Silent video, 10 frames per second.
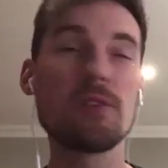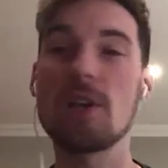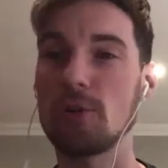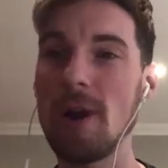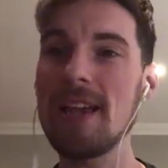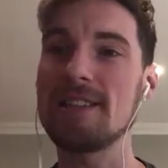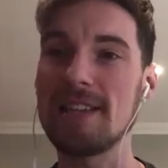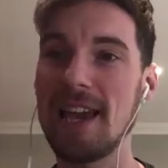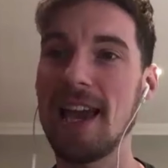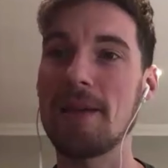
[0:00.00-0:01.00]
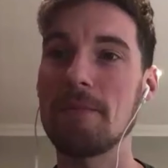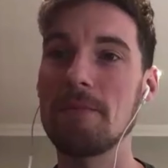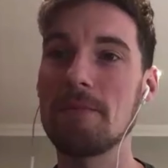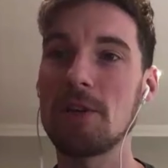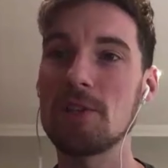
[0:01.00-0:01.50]
was a crazy game,
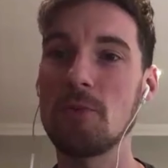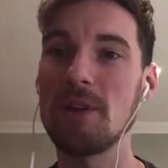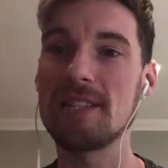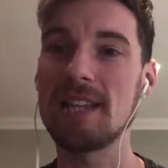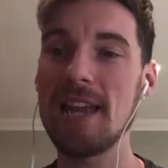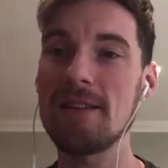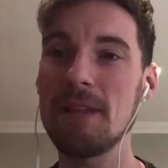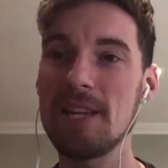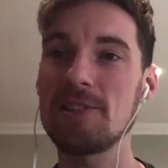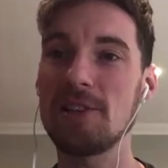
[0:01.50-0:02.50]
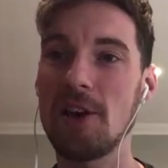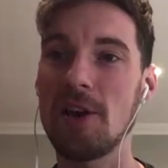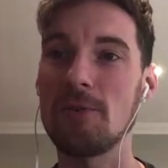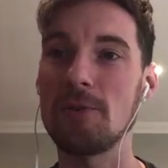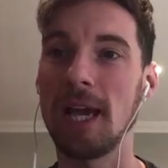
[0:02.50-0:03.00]
because with 10 minutes to go,